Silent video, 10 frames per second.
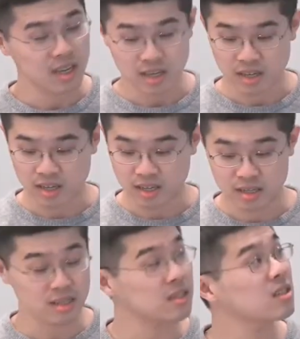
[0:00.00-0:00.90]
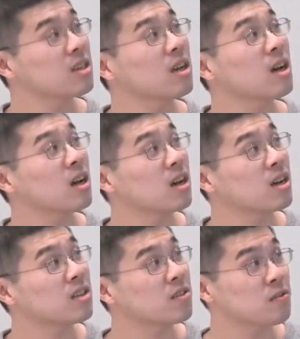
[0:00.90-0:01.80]
is
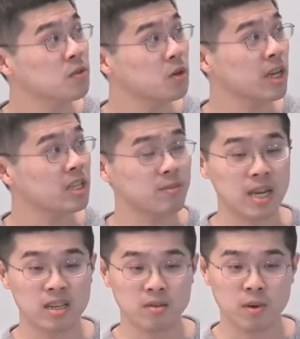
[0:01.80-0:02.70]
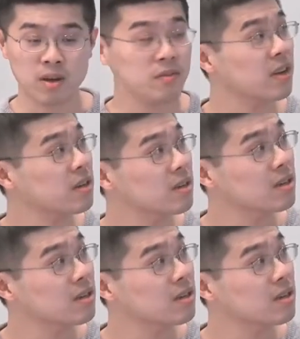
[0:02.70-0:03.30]
uh, the full expected welfare.